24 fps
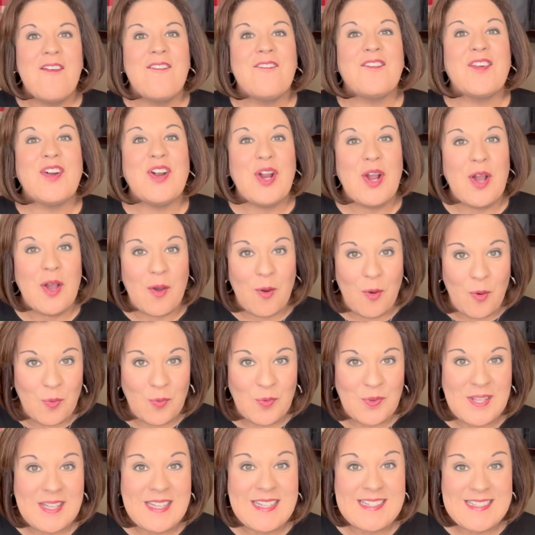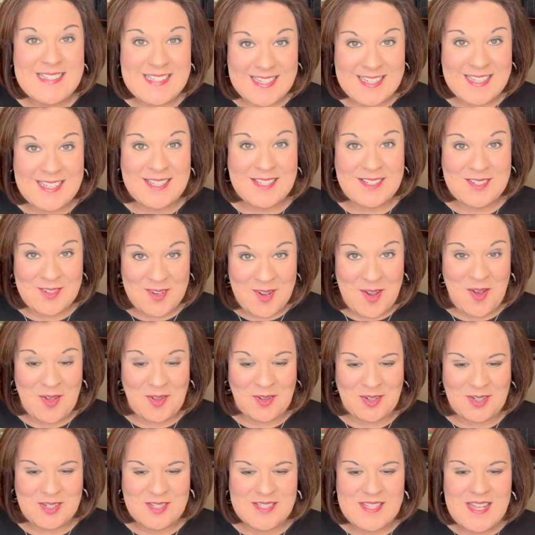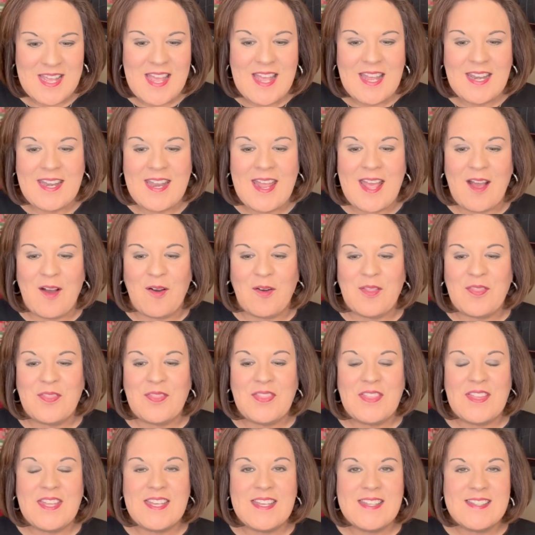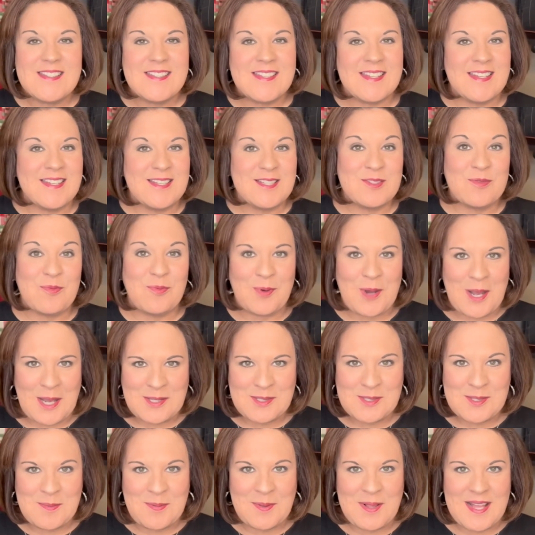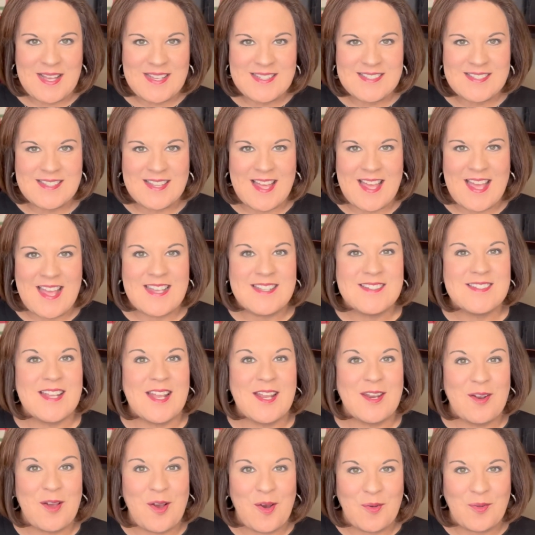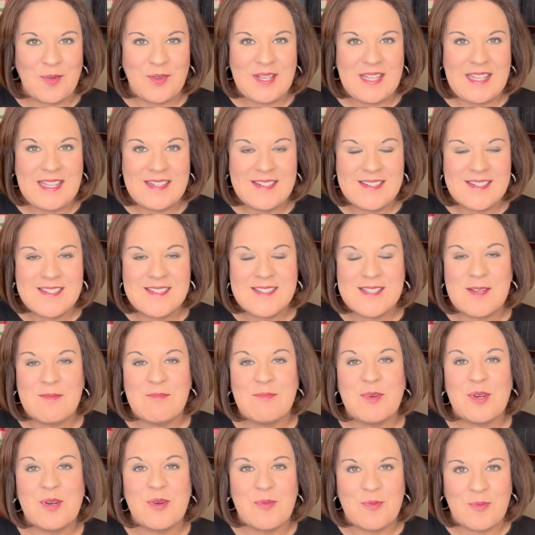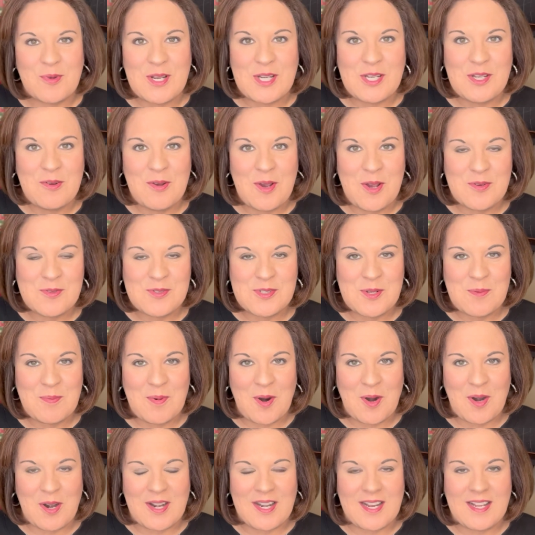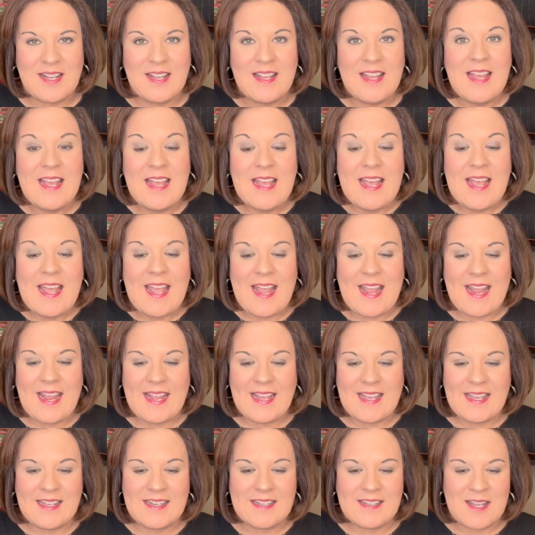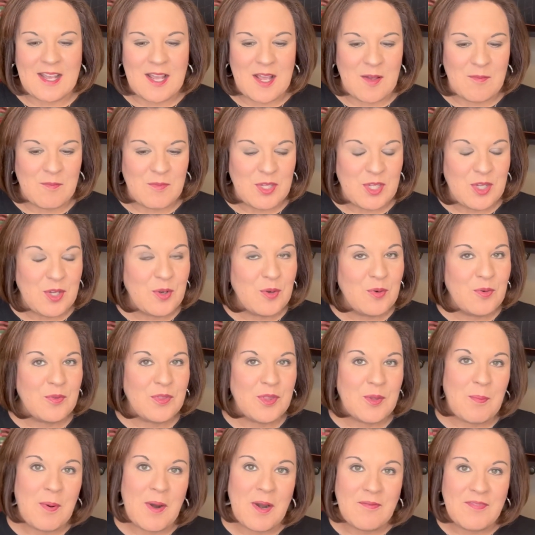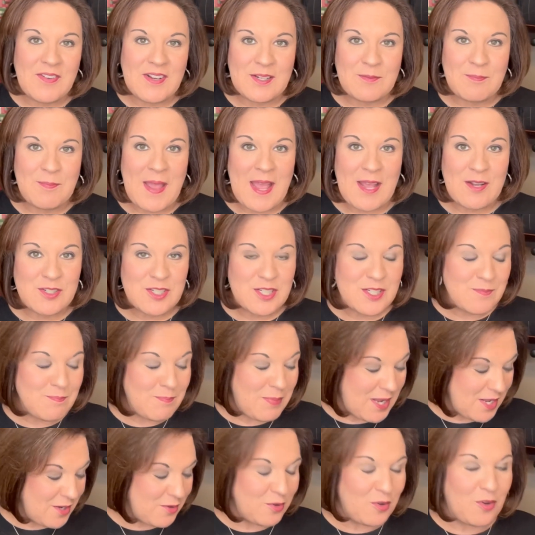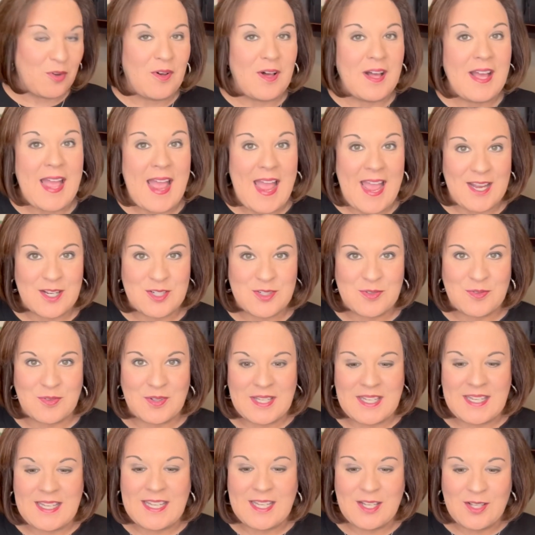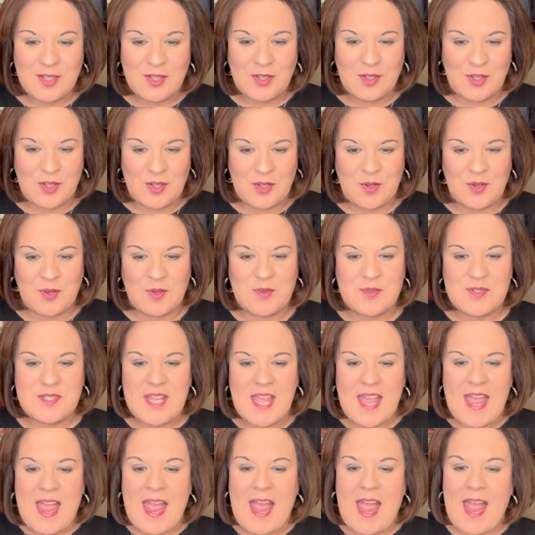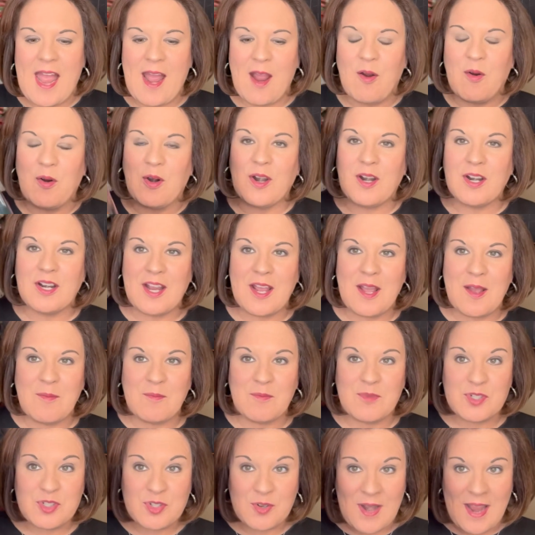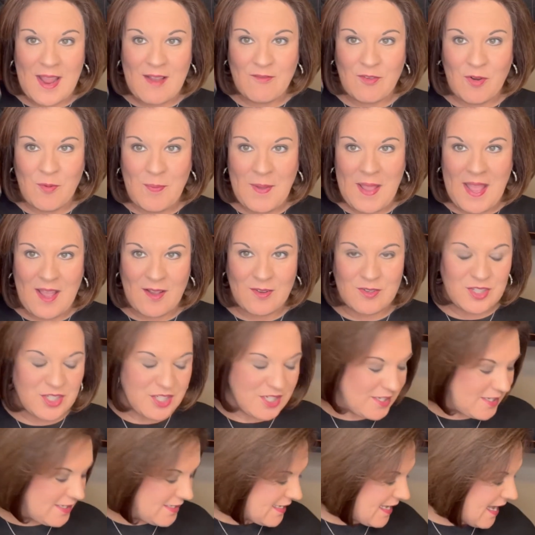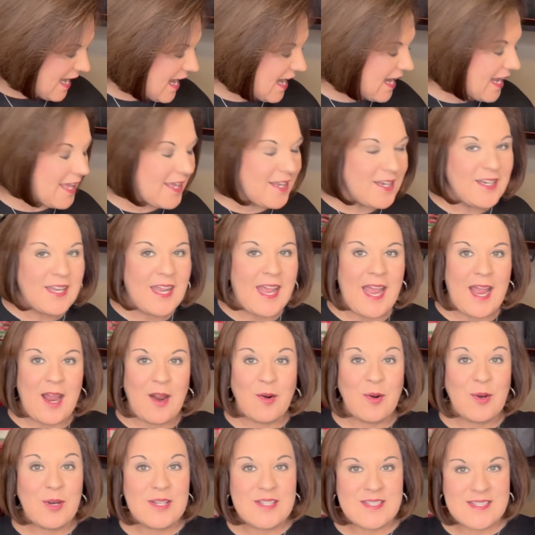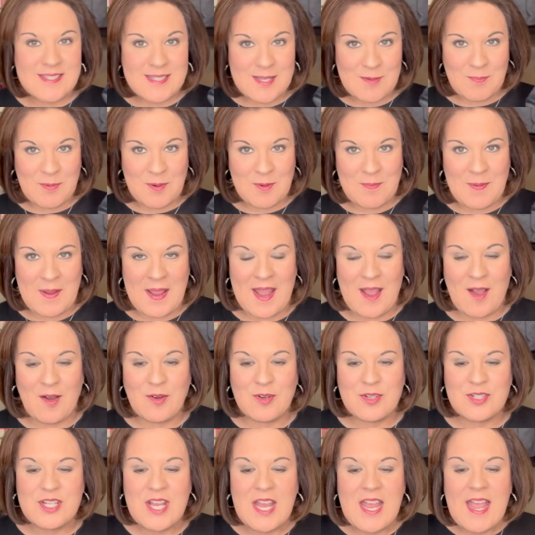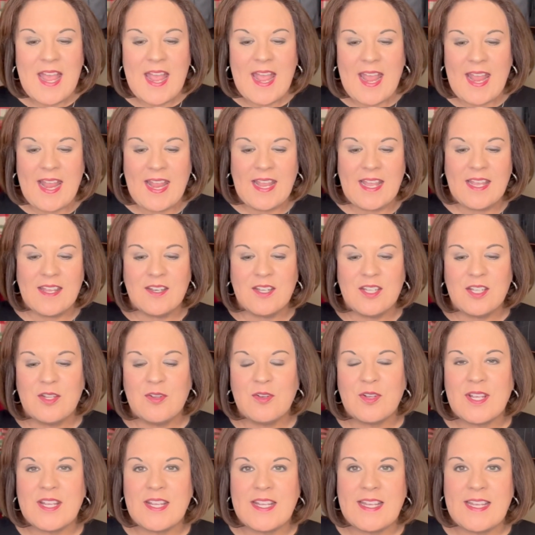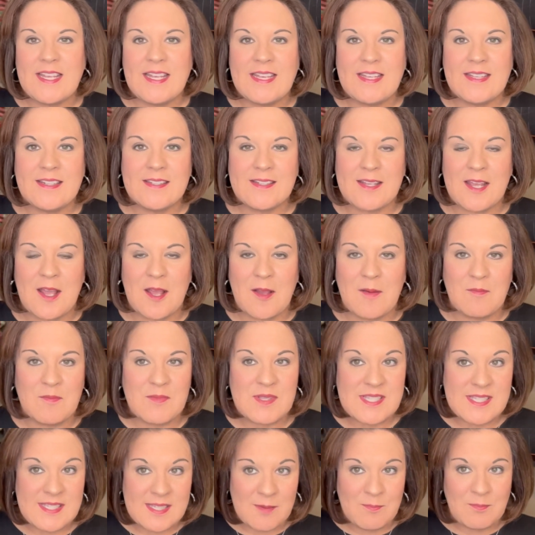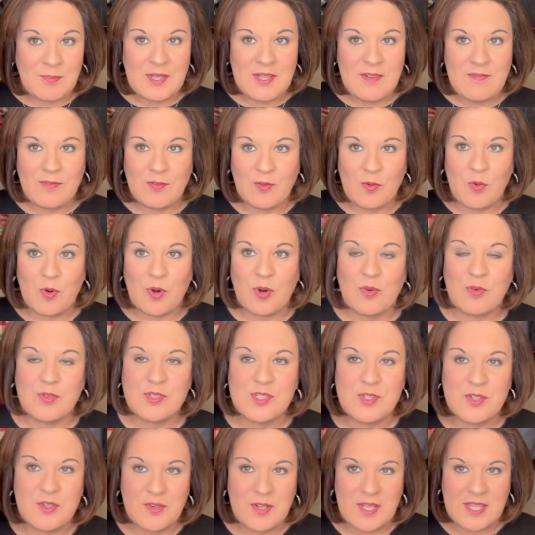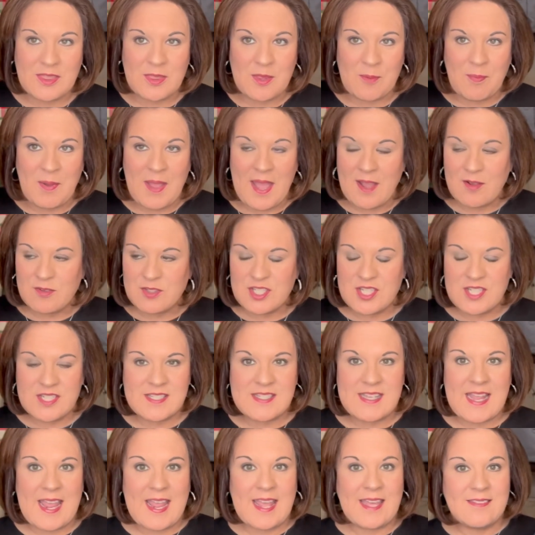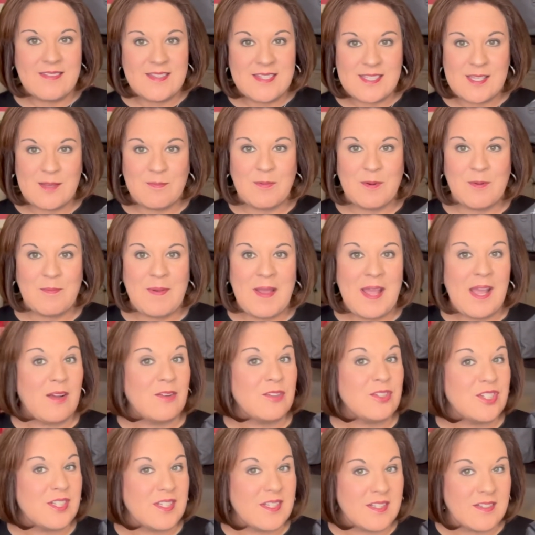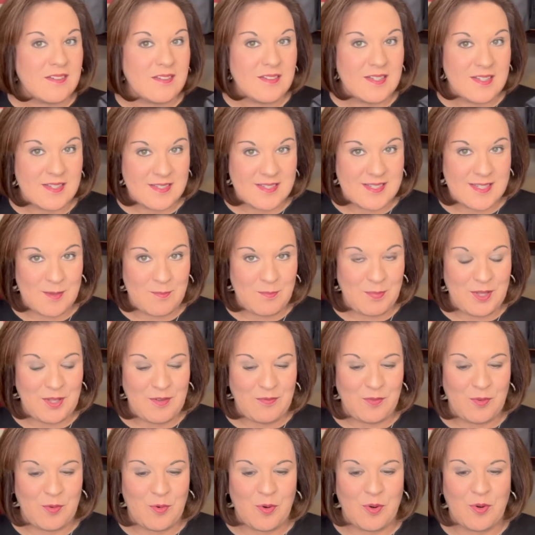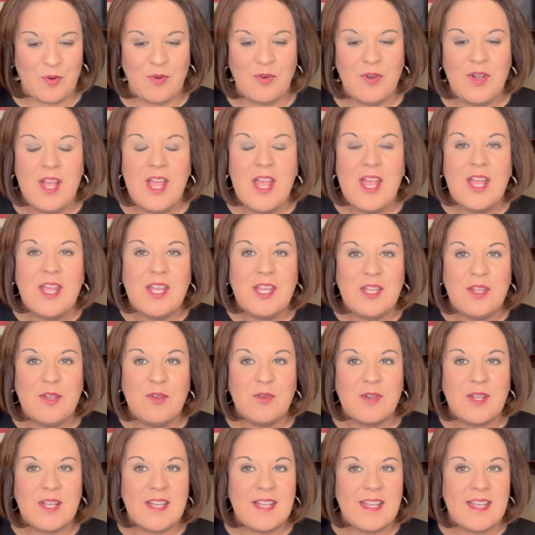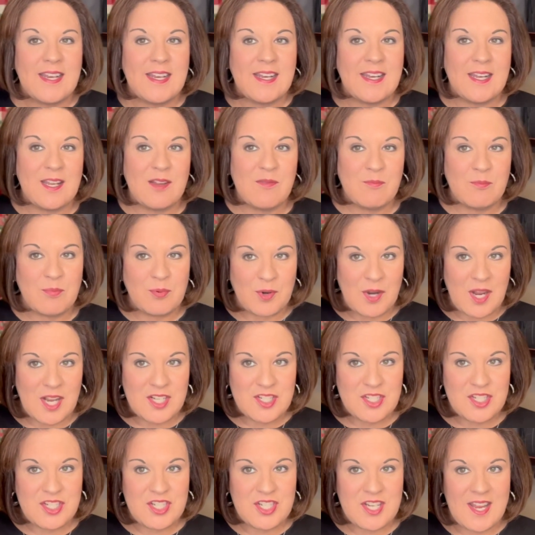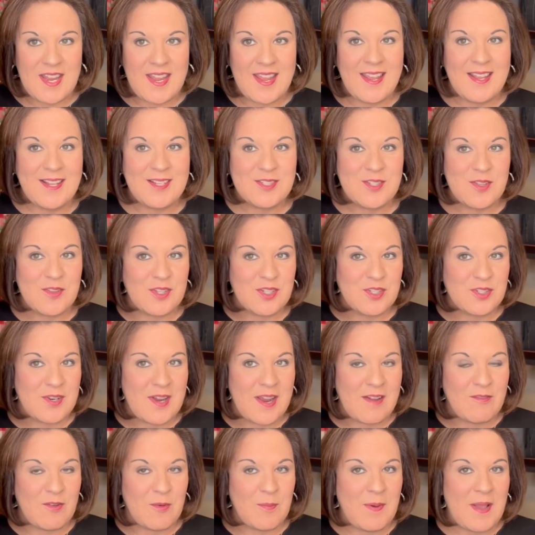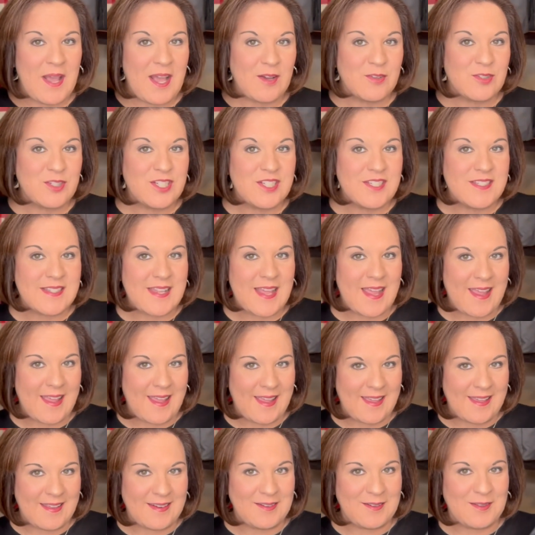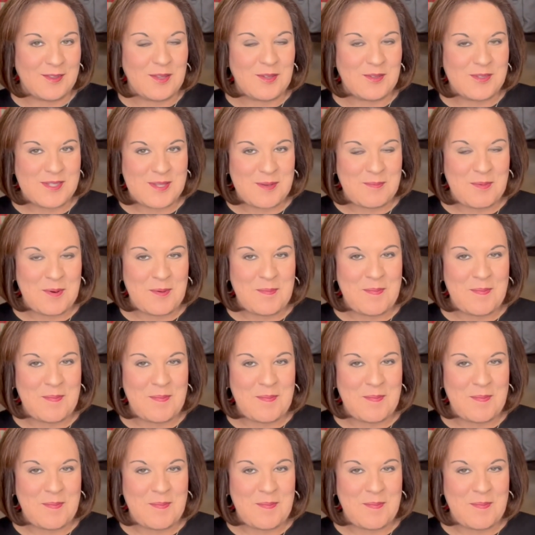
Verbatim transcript: for only ten dollars. Now, this is while supplies last and only in December when you host a party. And um, you, the Perfect Pouches Bundle actually includes our um, travel pouches and our zipper pouch. And you can get um, Simply Floral, so you'll get the pouches and the zipper pouch in Simply Floral. You can get it in Brush Check, so the travel pouches and the zipper